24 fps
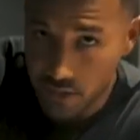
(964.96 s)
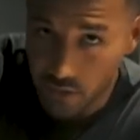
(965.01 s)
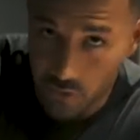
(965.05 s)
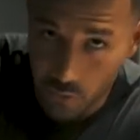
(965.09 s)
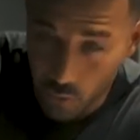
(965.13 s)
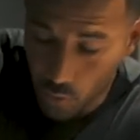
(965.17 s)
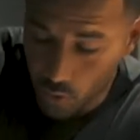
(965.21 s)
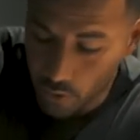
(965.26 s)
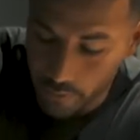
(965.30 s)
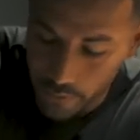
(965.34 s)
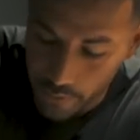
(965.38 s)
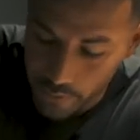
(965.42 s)
a
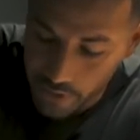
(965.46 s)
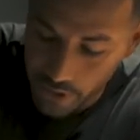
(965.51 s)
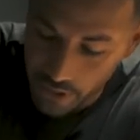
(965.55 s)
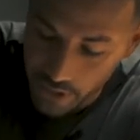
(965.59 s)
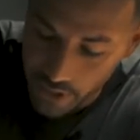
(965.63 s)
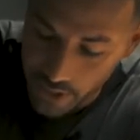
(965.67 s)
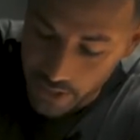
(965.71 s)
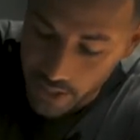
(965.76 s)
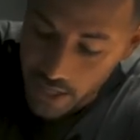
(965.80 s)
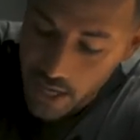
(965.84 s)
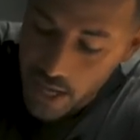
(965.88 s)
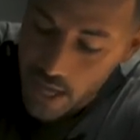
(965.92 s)
little warm up
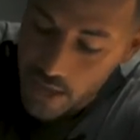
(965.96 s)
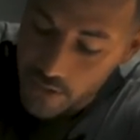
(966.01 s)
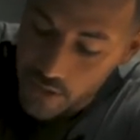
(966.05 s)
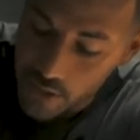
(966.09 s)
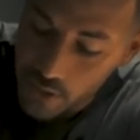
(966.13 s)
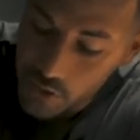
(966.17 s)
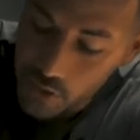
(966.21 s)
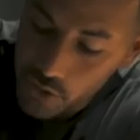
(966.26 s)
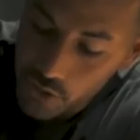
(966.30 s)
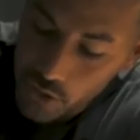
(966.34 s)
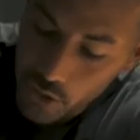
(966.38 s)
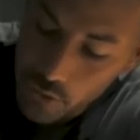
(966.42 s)
period.
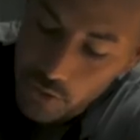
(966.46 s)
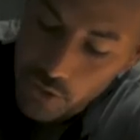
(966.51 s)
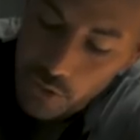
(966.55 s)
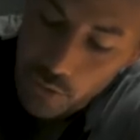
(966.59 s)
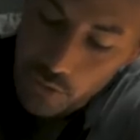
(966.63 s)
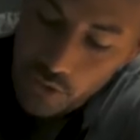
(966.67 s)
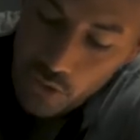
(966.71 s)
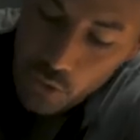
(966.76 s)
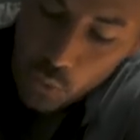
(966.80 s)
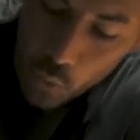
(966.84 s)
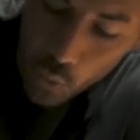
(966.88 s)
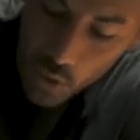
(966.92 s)
Then you're gonna go
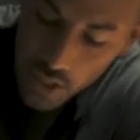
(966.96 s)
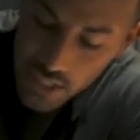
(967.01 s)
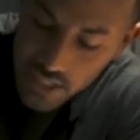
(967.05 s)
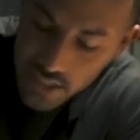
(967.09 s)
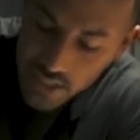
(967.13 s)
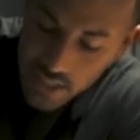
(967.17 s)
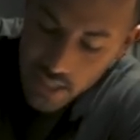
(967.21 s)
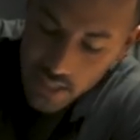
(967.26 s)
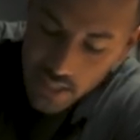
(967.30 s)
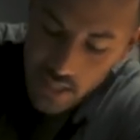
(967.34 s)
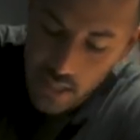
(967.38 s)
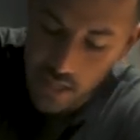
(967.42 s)
into a 20
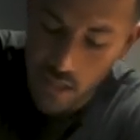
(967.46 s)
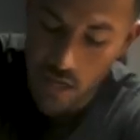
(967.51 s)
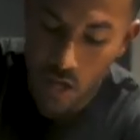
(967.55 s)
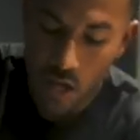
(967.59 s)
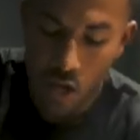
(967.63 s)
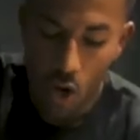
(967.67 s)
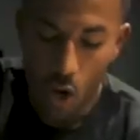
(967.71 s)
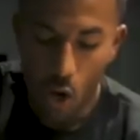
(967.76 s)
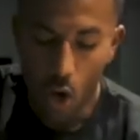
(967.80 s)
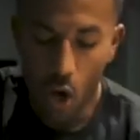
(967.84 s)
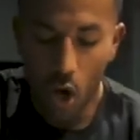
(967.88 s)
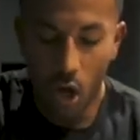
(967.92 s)
second
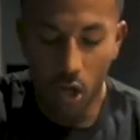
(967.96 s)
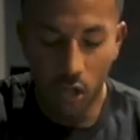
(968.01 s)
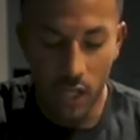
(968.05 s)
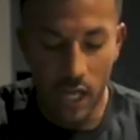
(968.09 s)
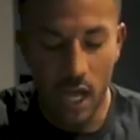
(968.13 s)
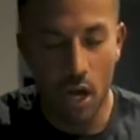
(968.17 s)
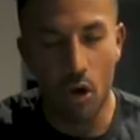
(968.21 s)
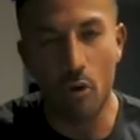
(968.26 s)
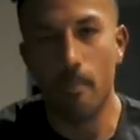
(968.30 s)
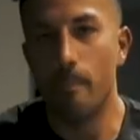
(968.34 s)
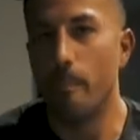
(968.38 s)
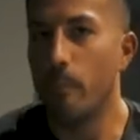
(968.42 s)
all
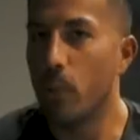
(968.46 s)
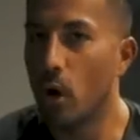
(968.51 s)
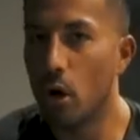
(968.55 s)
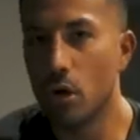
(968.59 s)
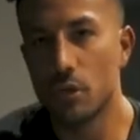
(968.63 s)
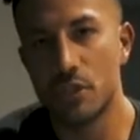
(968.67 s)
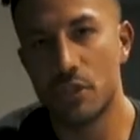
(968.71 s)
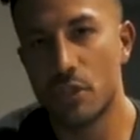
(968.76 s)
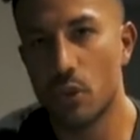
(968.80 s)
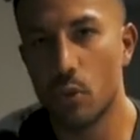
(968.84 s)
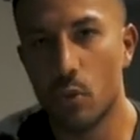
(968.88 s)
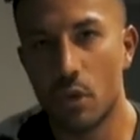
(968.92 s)
out,
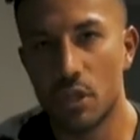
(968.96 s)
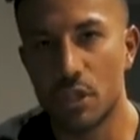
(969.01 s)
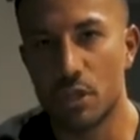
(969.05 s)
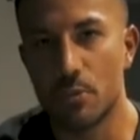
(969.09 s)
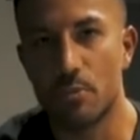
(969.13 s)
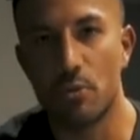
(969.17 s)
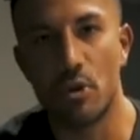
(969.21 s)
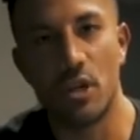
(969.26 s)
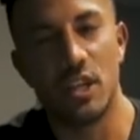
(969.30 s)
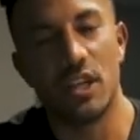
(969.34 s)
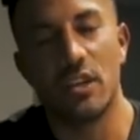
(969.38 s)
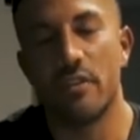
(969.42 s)
balls to the wall
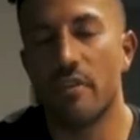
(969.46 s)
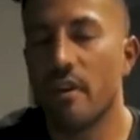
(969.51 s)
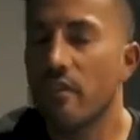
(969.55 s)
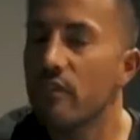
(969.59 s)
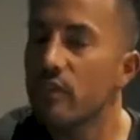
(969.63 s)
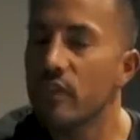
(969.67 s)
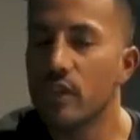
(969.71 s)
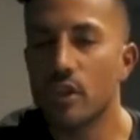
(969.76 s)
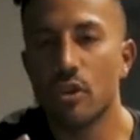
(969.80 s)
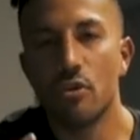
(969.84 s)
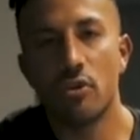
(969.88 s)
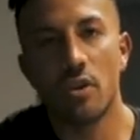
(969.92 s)
sprint. Give
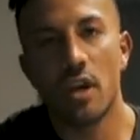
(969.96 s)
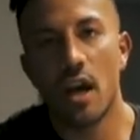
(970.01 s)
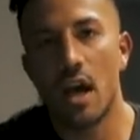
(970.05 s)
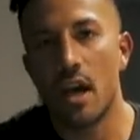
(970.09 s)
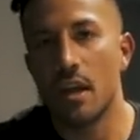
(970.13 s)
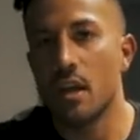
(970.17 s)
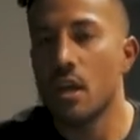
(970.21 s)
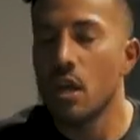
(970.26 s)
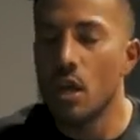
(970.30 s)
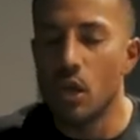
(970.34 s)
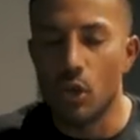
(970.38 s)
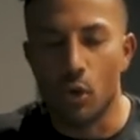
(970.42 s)
everything you
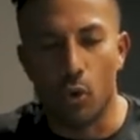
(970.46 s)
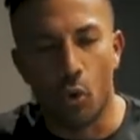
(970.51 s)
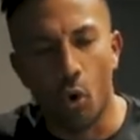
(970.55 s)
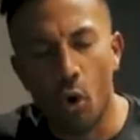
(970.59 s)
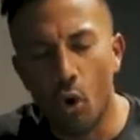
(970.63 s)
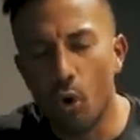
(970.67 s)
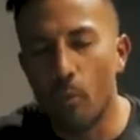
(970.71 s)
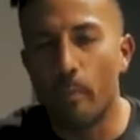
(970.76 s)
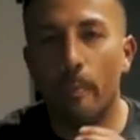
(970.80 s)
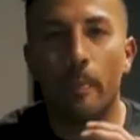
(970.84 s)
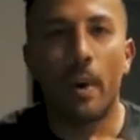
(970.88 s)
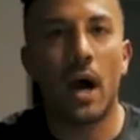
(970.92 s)
got. Your
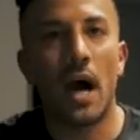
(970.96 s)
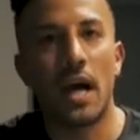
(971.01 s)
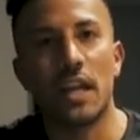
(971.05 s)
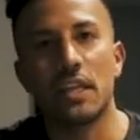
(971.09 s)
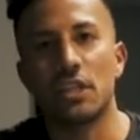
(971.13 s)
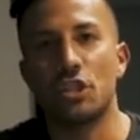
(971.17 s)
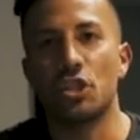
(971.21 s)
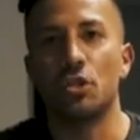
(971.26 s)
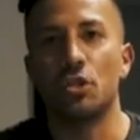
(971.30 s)
whole body